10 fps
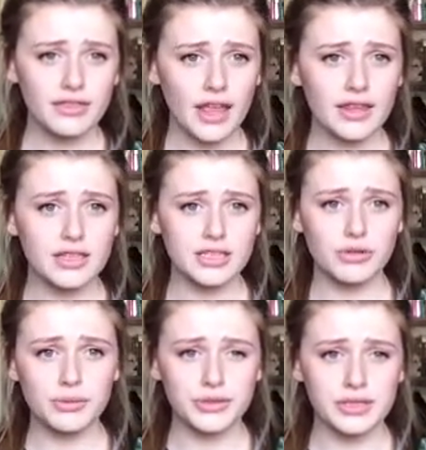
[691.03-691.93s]
Then the
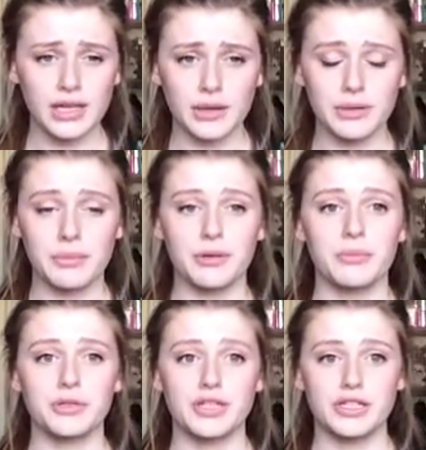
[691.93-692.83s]
disruption to the
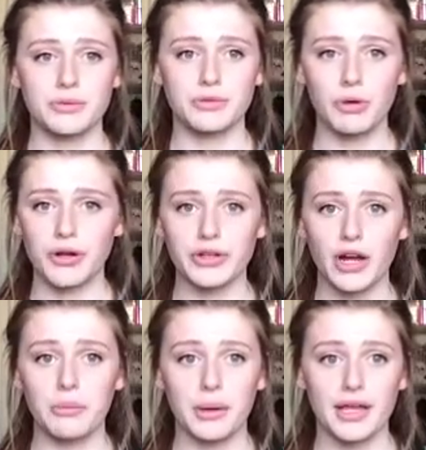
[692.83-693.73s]
equilibrium was that she was
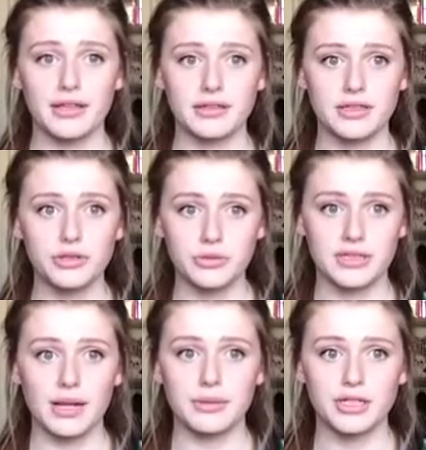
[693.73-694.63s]
woken up by the door
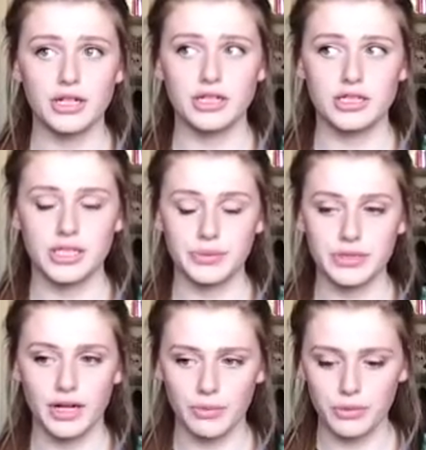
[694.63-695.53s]
slamming shut, and she
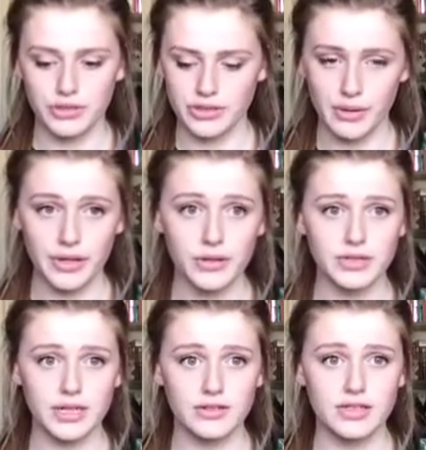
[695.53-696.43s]
was like, "What's going
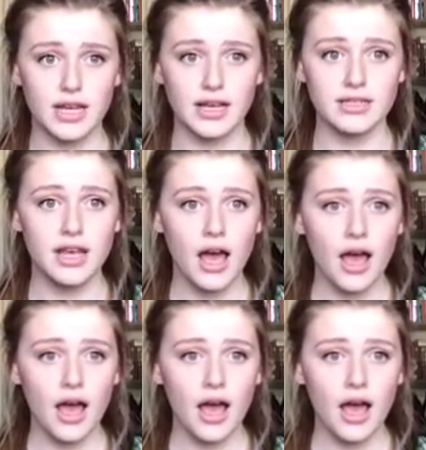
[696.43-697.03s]
on downstairs?"